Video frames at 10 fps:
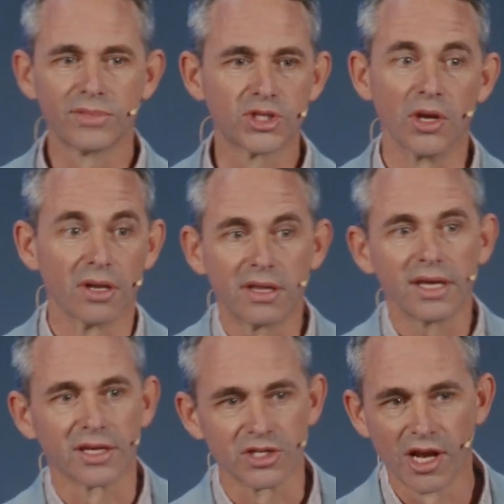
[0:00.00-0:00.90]
certain
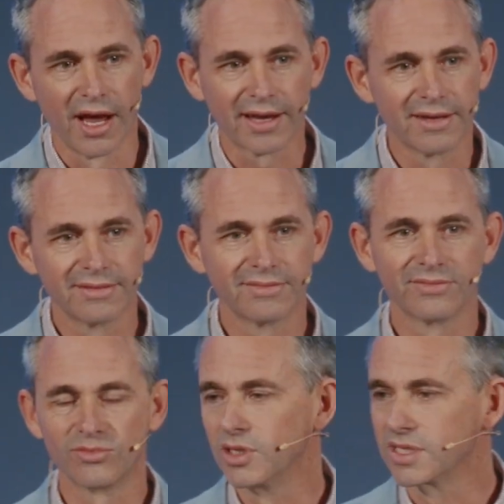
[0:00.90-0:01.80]
things like
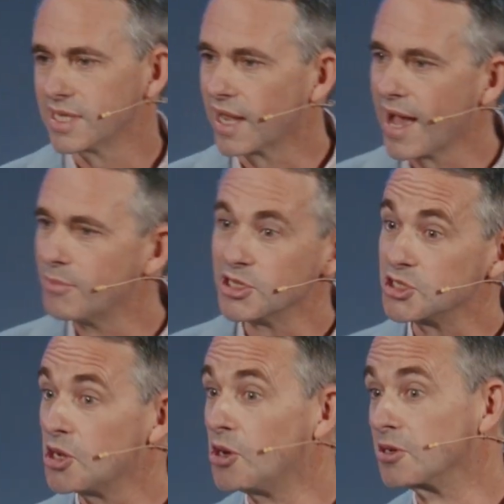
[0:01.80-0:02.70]
we'll sing happier
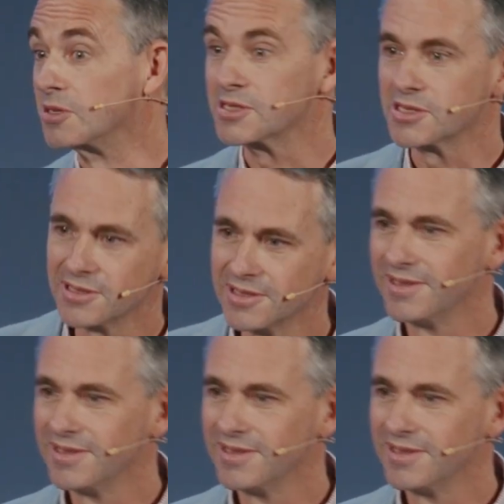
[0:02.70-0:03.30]
songs,